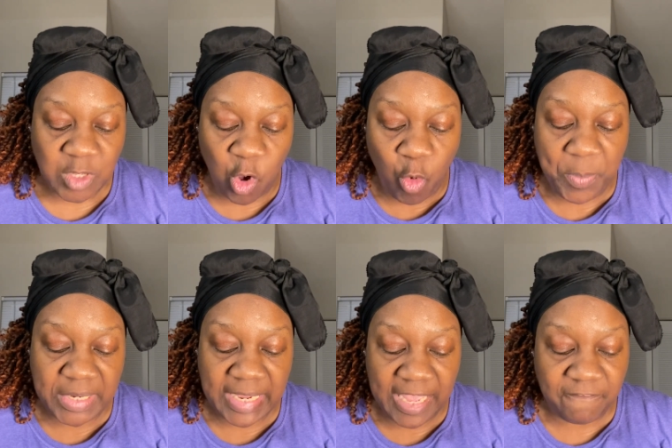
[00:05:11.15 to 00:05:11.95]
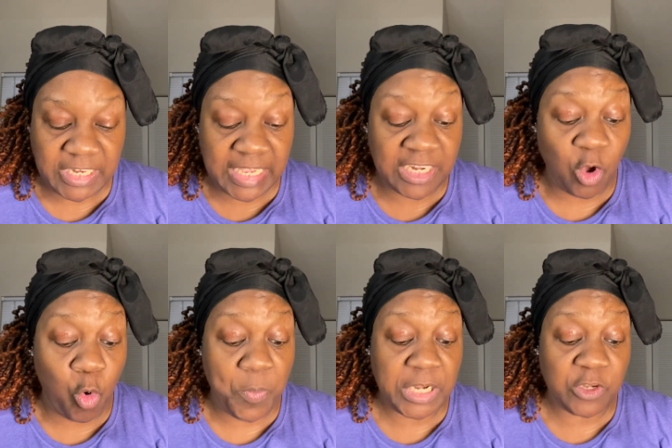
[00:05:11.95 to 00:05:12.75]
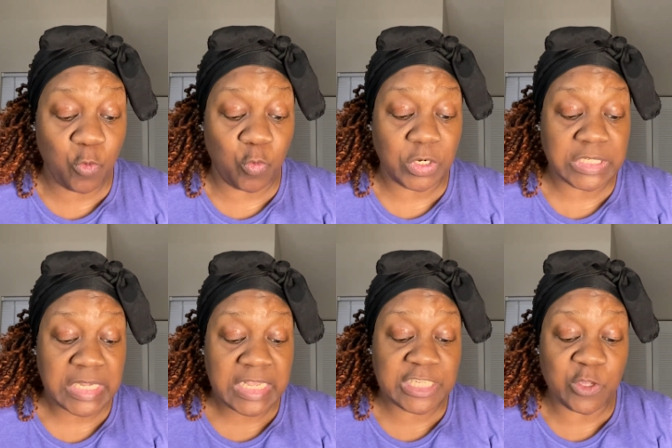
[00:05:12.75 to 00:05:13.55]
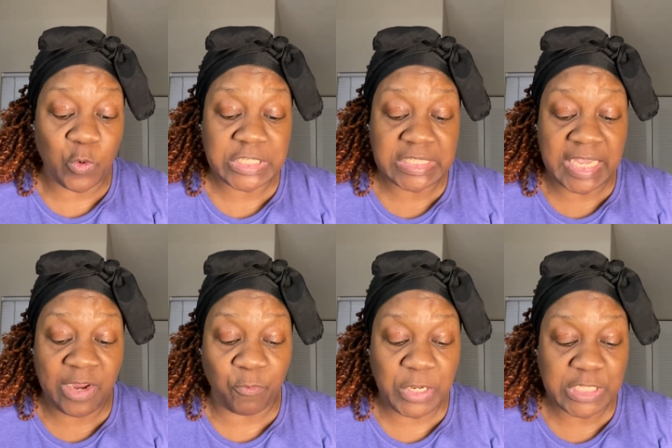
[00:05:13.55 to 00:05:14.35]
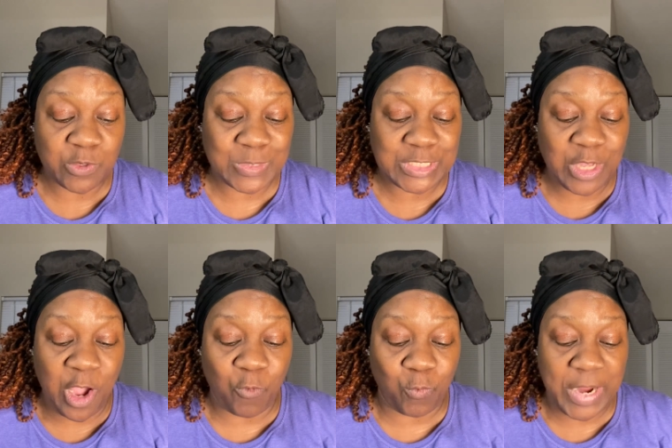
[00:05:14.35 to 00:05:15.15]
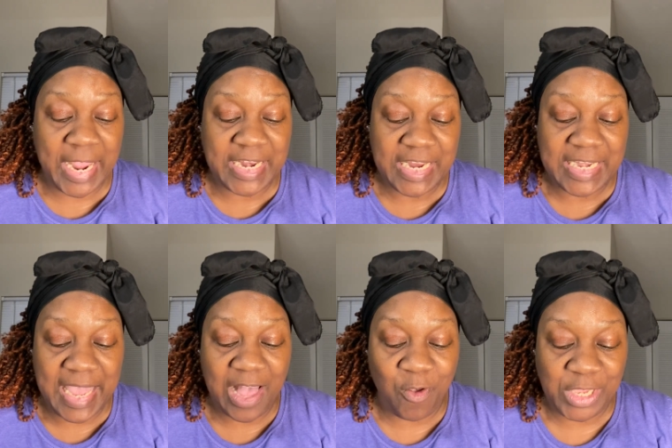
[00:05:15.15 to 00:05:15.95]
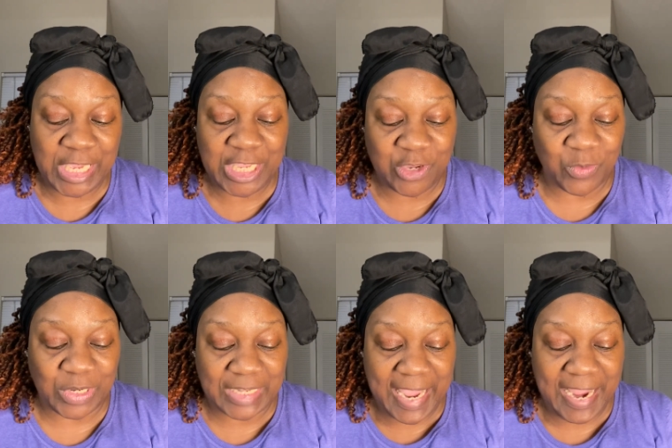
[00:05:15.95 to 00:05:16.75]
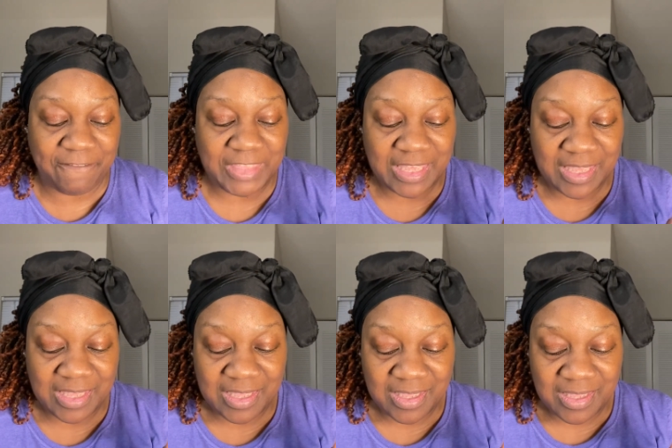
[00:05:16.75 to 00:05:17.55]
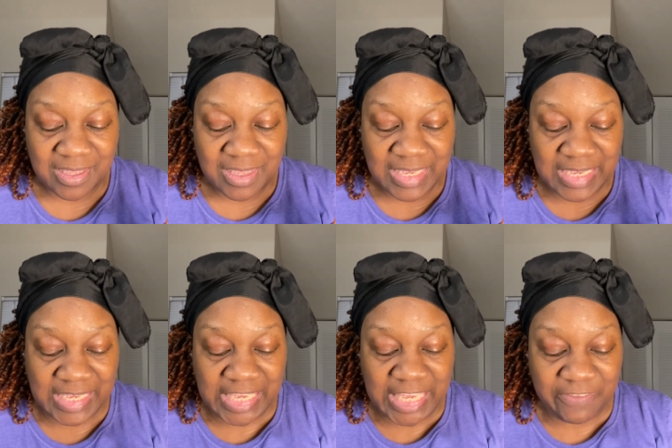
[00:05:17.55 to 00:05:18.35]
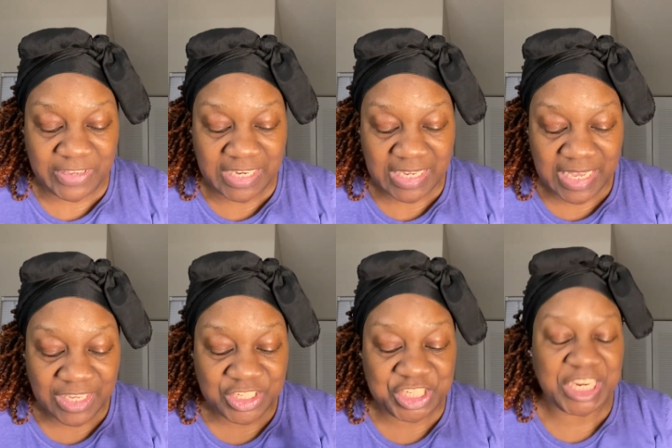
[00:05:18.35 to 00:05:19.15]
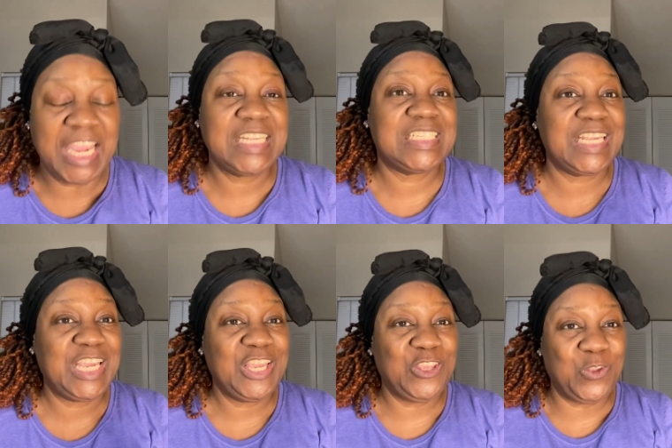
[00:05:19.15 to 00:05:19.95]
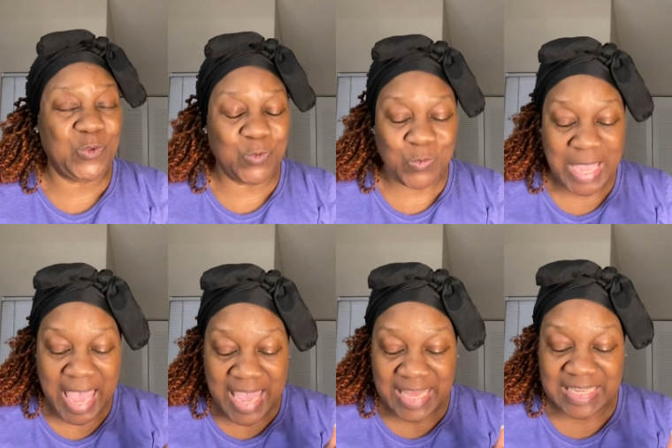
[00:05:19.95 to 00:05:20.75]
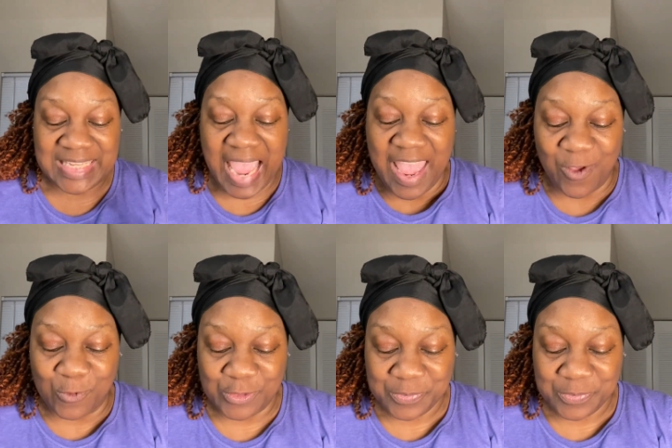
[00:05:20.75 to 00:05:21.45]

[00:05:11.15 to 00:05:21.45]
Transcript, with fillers: Open heaven and open doors. Sources and resources are raining down in your life even chasing you down.